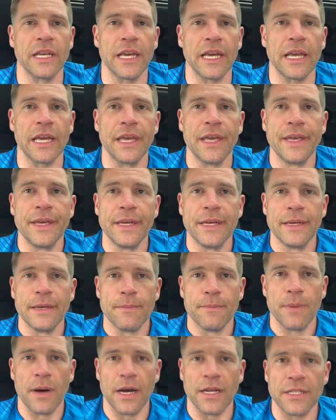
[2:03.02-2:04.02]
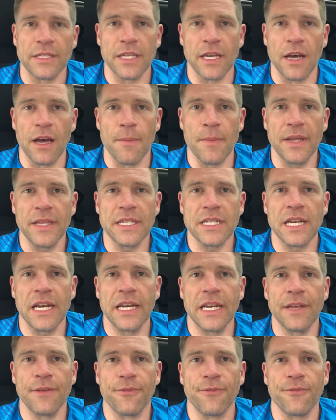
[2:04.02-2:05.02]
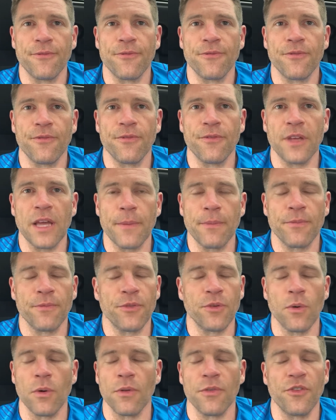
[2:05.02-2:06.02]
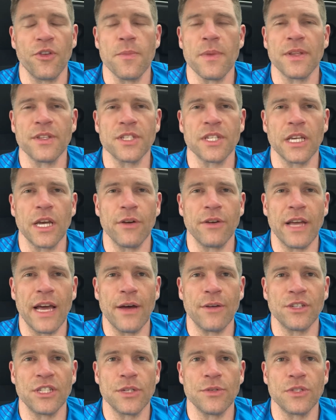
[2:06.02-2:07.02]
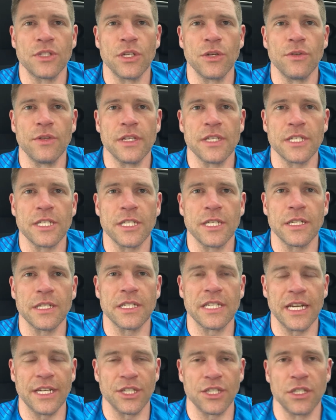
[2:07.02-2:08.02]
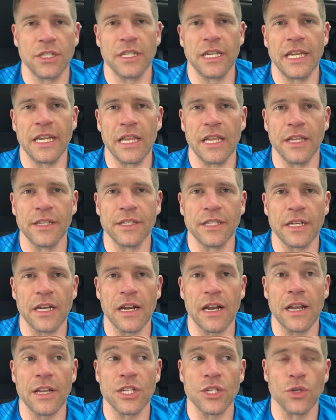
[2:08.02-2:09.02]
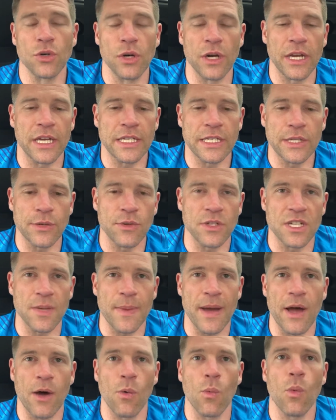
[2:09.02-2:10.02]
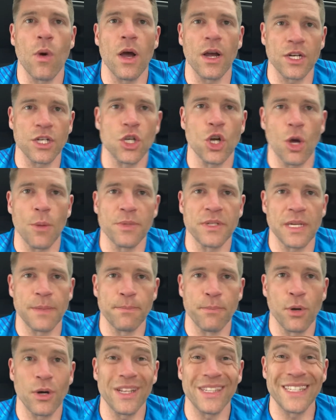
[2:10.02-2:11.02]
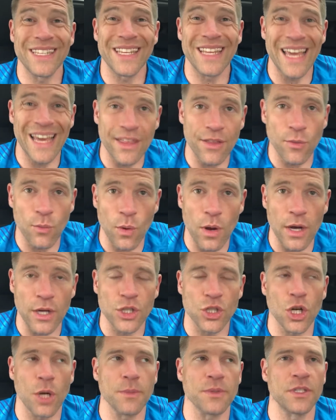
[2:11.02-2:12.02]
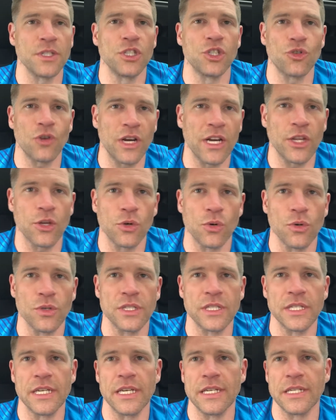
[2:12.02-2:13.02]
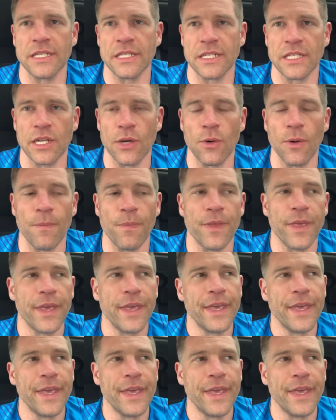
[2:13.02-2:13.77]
gig. But I met this lady a few months ago now, and she was doing this session in London, and I saw it because it was about workshops and putting together workshops and training courses and so on.